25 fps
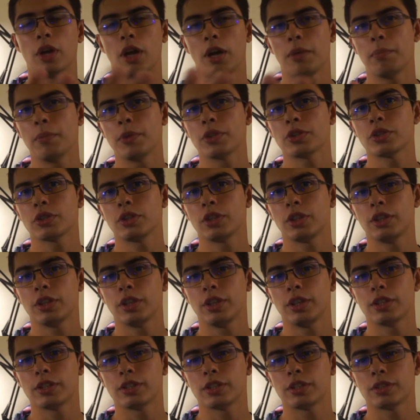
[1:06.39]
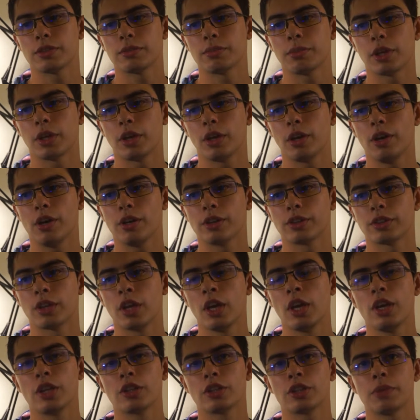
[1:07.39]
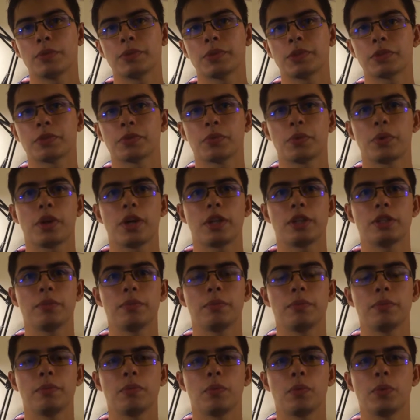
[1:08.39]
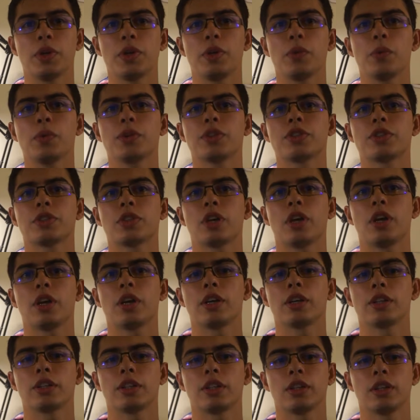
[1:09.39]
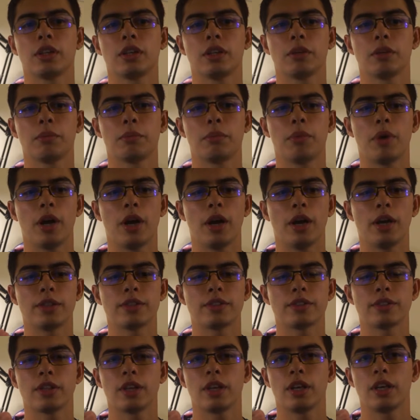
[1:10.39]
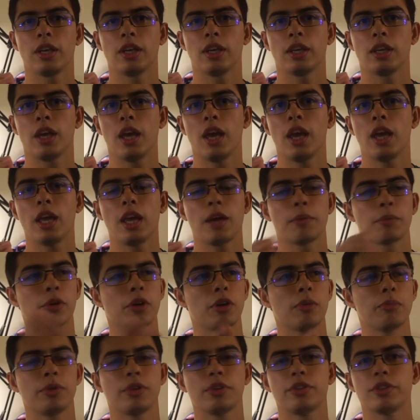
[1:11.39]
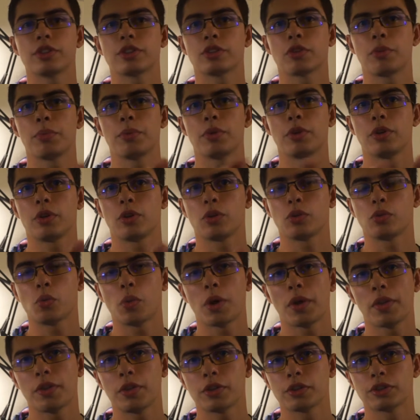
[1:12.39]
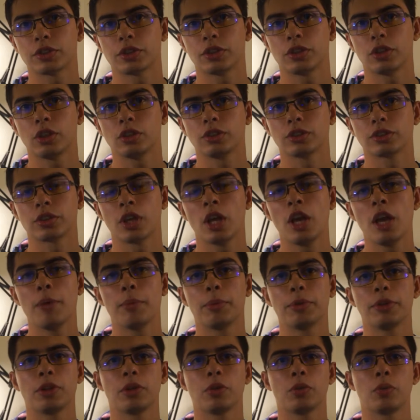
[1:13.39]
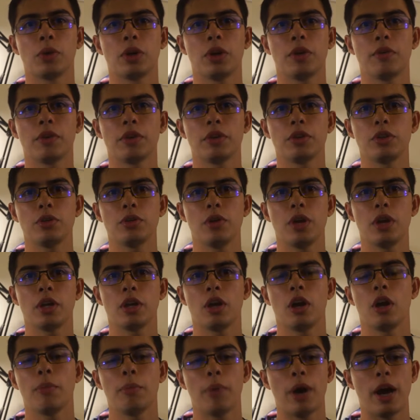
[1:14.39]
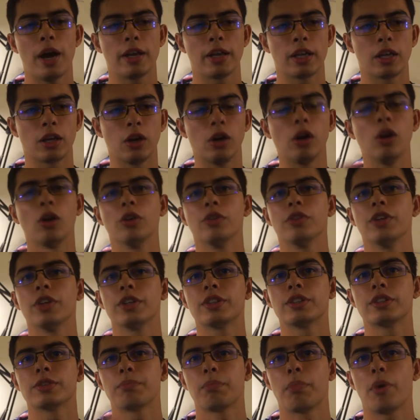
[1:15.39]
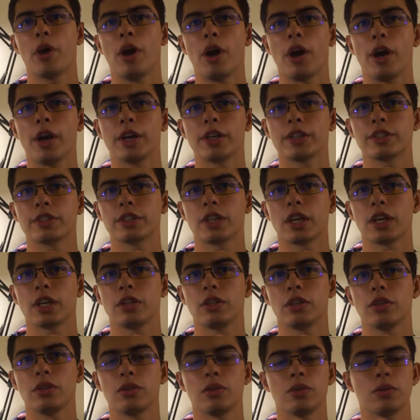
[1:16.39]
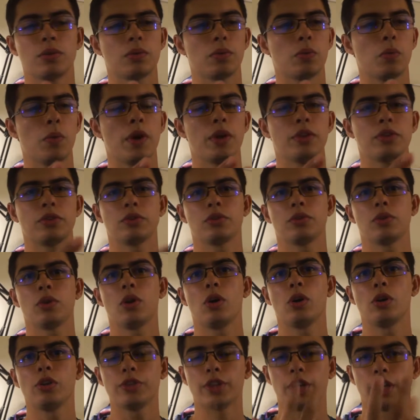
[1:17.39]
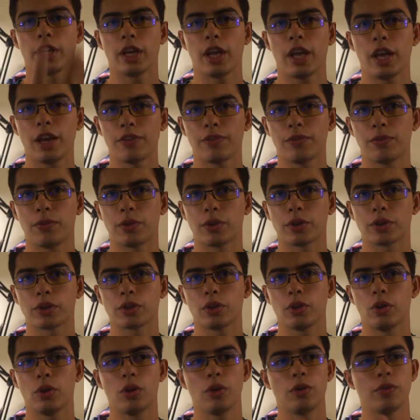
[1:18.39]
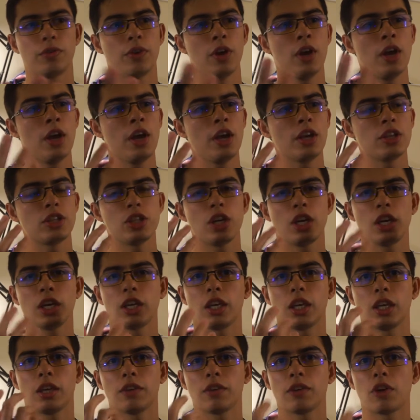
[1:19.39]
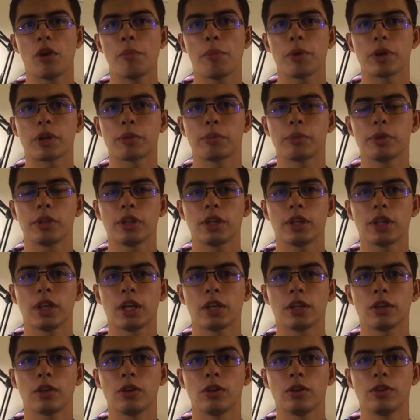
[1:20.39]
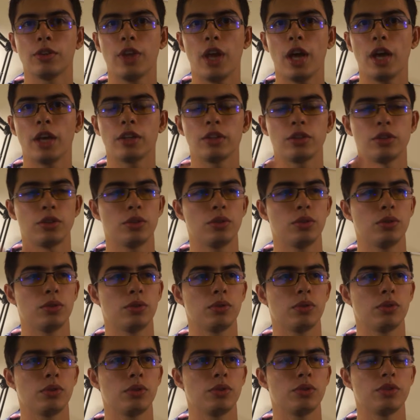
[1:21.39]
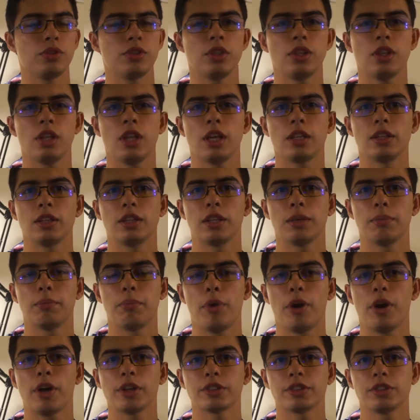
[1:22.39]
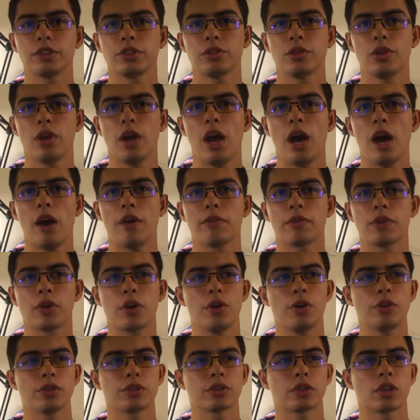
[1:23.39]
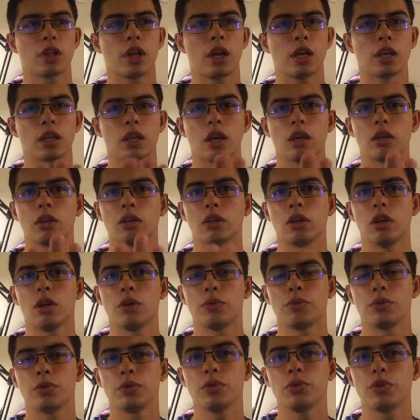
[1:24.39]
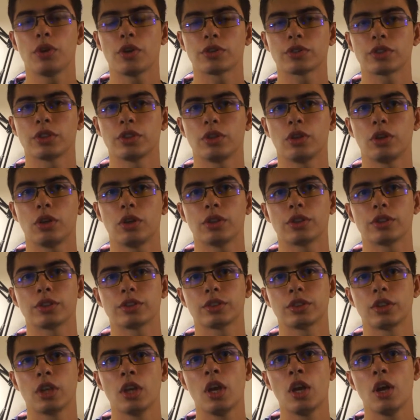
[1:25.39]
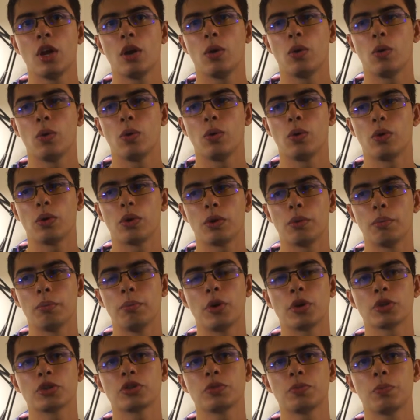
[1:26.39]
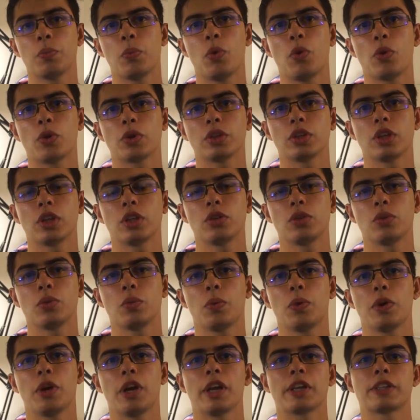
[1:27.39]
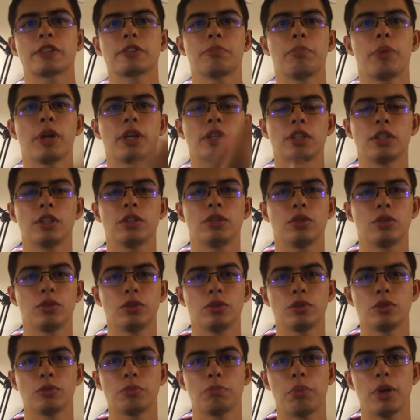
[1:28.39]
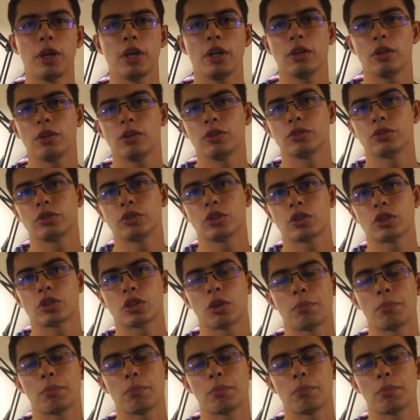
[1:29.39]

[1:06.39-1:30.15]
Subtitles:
I'm mentioning this is because sometimes we start by saying, hey, I'm gonna build this computer on $1,000, but then whenever you end up adding all these parts and you went through all that effort of checking compatibility and all that, you see that the parts that you have cost like, I don't know, $2,000 or much more that you were expecting to spend on such